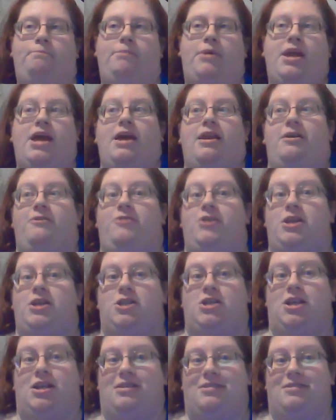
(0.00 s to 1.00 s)
But again, I
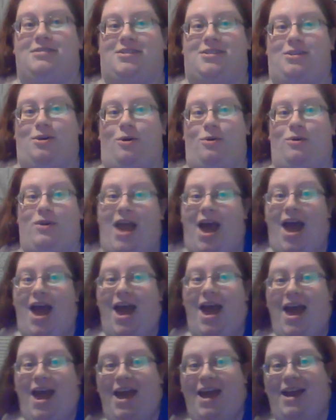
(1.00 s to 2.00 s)
finished it, so
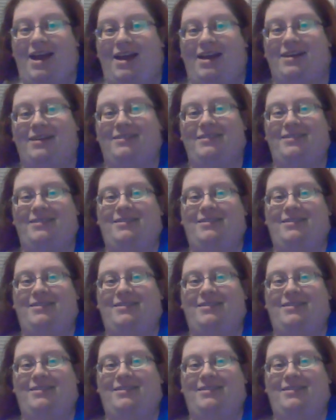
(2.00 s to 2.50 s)
yay!